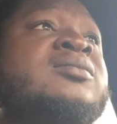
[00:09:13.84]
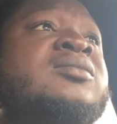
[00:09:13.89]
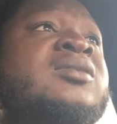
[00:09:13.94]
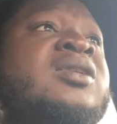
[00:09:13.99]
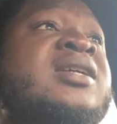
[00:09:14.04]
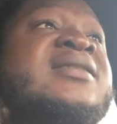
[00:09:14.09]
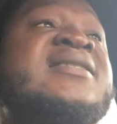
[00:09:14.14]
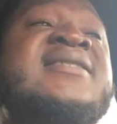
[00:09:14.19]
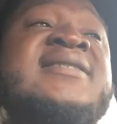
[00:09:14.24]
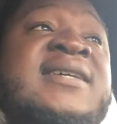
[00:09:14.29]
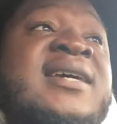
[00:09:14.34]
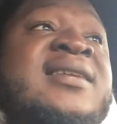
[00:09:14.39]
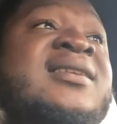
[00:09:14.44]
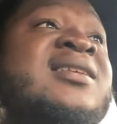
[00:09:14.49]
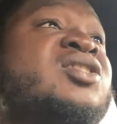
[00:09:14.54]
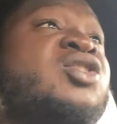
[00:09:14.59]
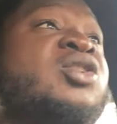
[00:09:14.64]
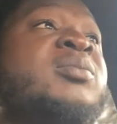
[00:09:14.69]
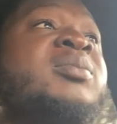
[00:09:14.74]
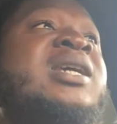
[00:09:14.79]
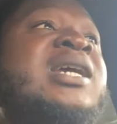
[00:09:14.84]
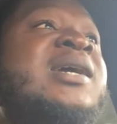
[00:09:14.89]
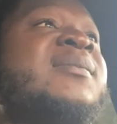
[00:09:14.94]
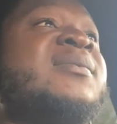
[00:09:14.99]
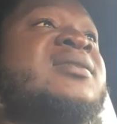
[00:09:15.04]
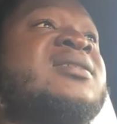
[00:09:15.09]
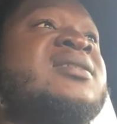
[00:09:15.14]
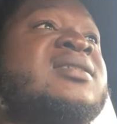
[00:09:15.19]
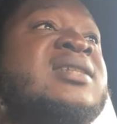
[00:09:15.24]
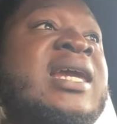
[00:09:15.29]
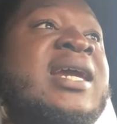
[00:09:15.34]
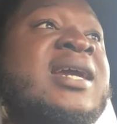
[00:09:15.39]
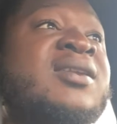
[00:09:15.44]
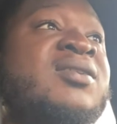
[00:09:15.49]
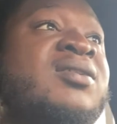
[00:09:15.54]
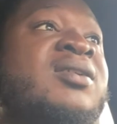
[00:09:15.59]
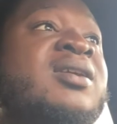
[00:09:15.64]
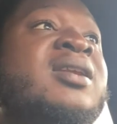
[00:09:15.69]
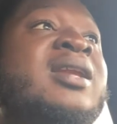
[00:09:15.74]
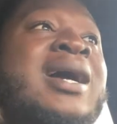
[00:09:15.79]
It said that you'll be able to stand
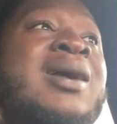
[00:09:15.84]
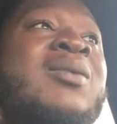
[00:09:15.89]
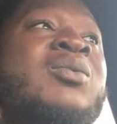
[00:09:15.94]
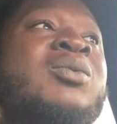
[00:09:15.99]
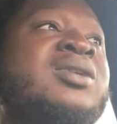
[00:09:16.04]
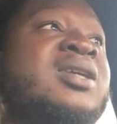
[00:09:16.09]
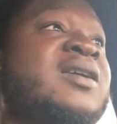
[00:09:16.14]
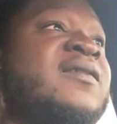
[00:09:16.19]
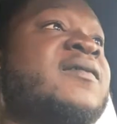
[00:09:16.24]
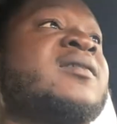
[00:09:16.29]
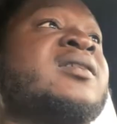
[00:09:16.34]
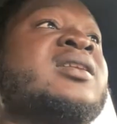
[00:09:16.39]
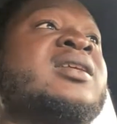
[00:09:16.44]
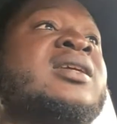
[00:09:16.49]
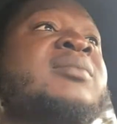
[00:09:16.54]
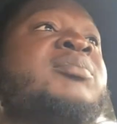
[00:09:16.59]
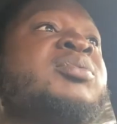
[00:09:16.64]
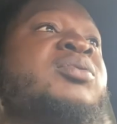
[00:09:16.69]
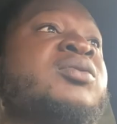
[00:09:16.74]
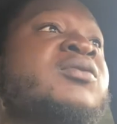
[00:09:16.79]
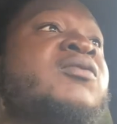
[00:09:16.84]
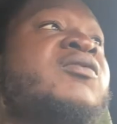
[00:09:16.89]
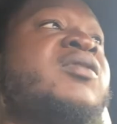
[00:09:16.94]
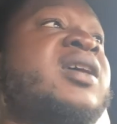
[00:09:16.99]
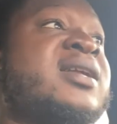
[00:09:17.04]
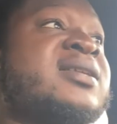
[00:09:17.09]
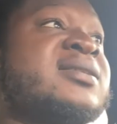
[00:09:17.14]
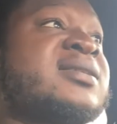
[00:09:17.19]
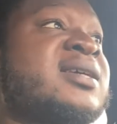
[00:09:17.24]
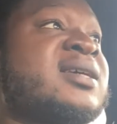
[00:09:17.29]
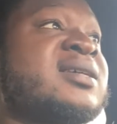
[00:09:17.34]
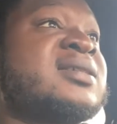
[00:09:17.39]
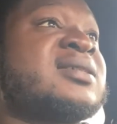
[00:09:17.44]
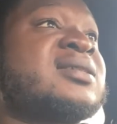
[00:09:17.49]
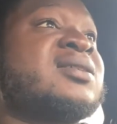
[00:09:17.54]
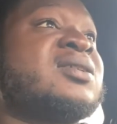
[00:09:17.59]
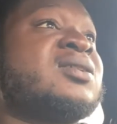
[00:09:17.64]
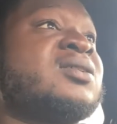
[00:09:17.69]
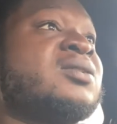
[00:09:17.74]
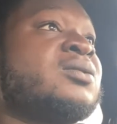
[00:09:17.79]
on it. I will definitely prove that test
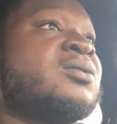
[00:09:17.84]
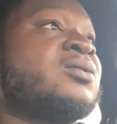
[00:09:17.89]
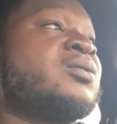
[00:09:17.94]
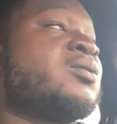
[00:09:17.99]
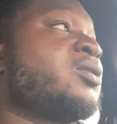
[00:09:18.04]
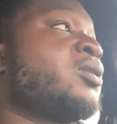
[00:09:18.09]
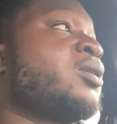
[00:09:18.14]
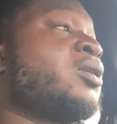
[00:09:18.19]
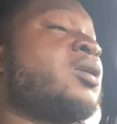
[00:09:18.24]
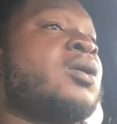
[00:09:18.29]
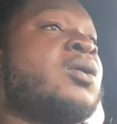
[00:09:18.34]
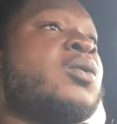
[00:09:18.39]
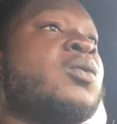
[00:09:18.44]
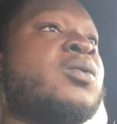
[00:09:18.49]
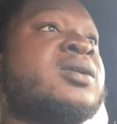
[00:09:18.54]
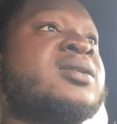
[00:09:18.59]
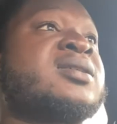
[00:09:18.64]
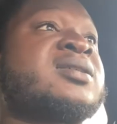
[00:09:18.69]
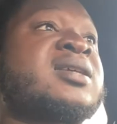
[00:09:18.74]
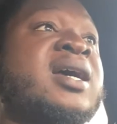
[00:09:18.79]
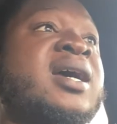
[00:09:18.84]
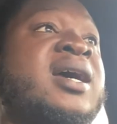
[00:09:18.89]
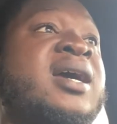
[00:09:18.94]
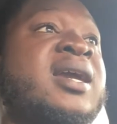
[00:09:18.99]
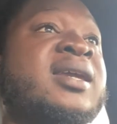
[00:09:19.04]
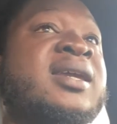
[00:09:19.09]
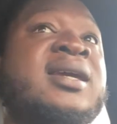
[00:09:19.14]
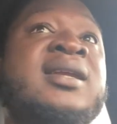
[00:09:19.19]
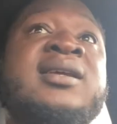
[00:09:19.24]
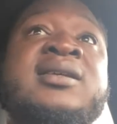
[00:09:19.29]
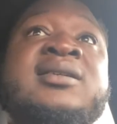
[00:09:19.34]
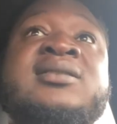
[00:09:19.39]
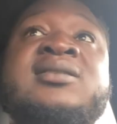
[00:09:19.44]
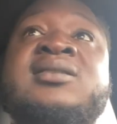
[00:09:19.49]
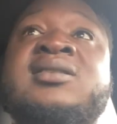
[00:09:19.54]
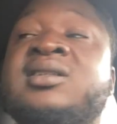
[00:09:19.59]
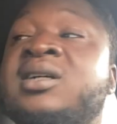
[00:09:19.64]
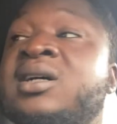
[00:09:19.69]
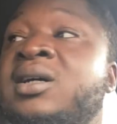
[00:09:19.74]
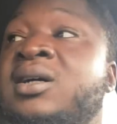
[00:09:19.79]
to you once I get it
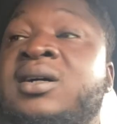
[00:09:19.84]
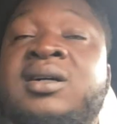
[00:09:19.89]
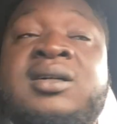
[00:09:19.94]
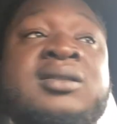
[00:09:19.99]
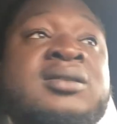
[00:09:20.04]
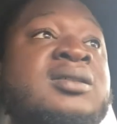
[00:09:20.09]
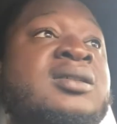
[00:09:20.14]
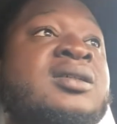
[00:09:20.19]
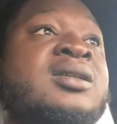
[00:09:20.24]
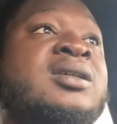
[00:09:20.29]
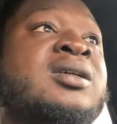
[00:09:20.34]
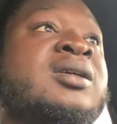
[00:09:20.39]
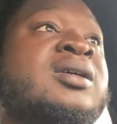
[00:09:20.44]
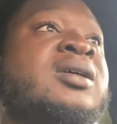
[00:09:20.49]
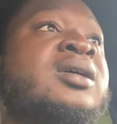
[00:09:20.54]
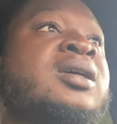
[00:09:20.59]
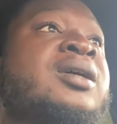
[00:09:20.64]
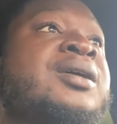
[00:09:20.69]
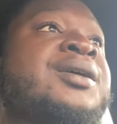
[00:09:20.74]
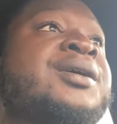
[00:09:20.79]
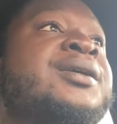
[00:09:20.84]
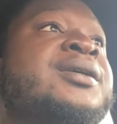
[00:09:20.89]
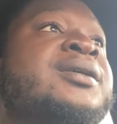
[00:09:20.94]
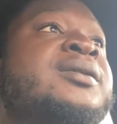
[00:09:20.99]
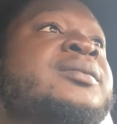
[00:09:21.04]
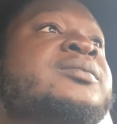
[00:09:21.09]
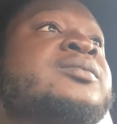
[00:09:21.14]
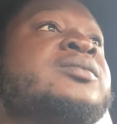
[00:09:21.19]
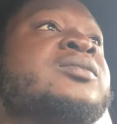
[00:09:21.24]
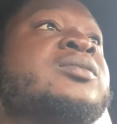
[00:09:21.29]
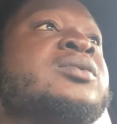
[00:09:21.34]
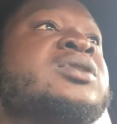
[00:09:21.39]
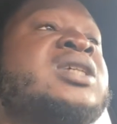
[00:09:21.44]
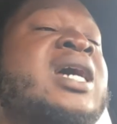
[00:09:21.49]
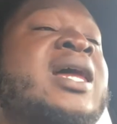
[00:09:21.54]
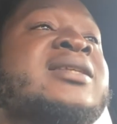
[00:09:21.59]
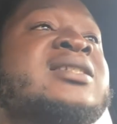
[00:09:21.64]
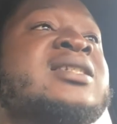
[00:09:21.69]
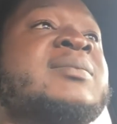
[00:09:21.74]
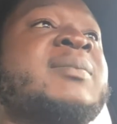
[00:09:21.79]
installed.
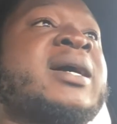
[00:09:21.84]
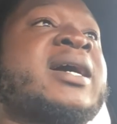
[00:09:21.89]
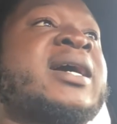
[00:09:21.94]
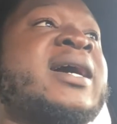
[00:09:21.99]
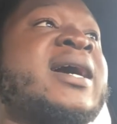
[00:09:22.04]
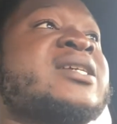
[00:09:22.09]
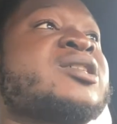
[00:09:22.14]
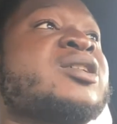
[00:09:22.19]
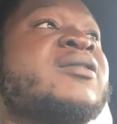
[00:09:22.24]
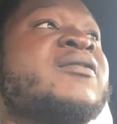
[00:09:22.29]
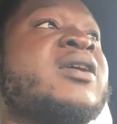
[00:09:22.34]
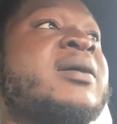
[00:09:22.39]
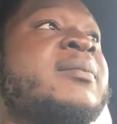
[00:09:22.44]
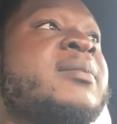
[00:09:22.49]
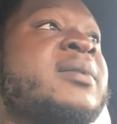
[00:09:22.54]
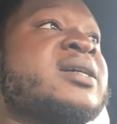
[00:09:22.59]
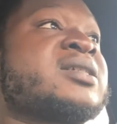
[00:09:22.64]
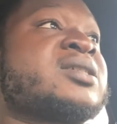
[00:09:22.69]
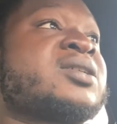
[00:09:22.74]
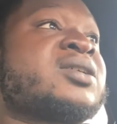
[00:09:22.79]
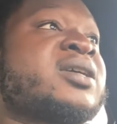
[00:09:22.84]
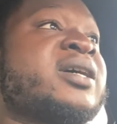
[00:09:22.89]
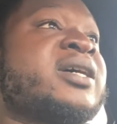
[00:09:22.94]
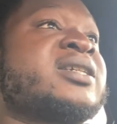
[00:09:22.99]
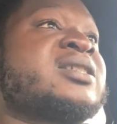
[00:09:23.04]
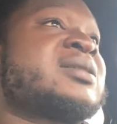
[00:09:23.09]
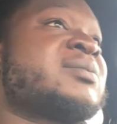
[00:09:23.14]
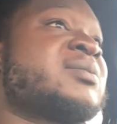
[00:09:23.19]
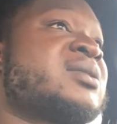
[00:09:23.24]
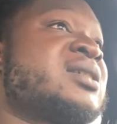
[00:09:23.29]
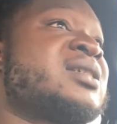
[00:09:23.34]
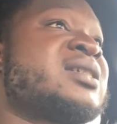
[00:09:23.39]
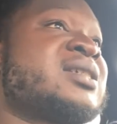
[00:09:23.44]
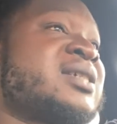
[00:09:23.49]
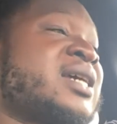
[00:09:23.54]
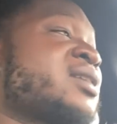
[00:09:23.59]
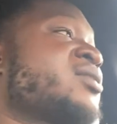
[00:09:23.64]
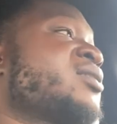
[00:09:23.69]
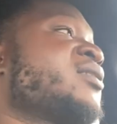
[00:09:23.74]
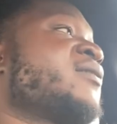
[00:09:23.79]
Shout out to my guys over at Monster Customs. This is
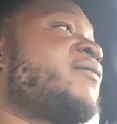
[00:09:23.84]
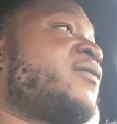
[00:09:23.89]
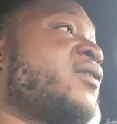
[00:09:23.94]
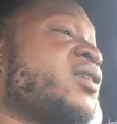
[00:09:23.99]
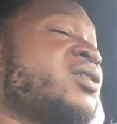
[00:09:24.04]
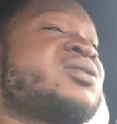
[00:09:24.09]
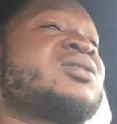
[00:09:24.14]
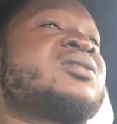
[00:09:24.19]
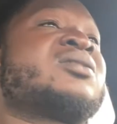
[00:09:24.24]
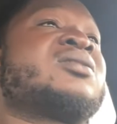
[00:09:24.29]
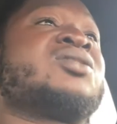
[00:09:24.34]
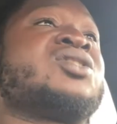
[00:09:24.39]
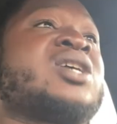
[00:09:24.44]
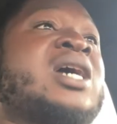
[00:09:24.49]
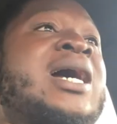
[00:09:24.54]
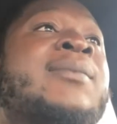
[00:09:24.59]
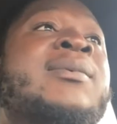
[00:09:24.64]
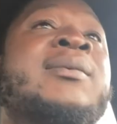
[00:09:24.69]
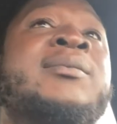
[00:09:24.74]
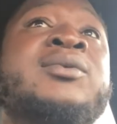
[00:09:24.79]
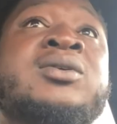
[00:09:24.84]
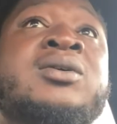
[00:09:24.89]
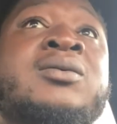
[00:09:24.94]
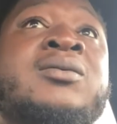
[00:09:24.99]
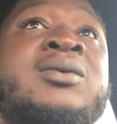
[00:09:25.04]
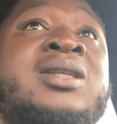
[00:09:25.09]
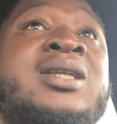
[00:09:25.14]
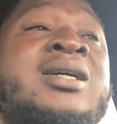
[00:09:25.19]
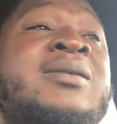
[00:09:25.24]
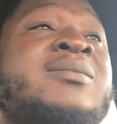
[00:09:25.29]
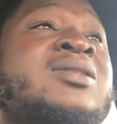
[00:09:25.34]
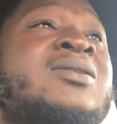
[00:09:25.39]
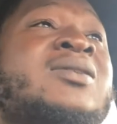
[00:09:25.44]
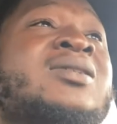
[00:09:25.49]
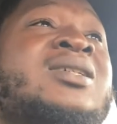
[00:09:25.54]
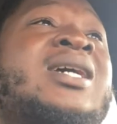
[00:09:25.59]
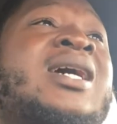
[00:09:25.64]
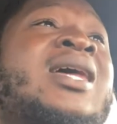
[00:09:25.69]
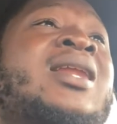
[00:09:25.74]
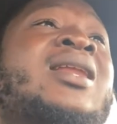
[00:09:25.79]
actually the first job I'm doing with them, so
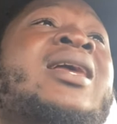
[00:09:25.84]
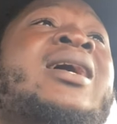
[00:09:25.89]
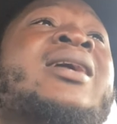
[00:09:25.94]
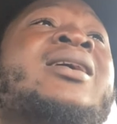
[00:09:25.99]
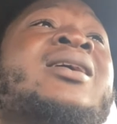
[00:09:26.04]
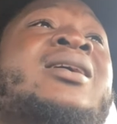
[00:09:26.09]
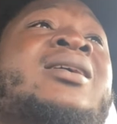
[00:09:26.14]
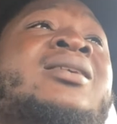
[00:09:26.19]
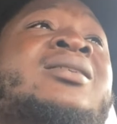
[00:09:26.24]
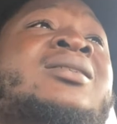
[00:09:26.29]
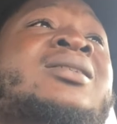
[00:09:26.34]
it's kind of like a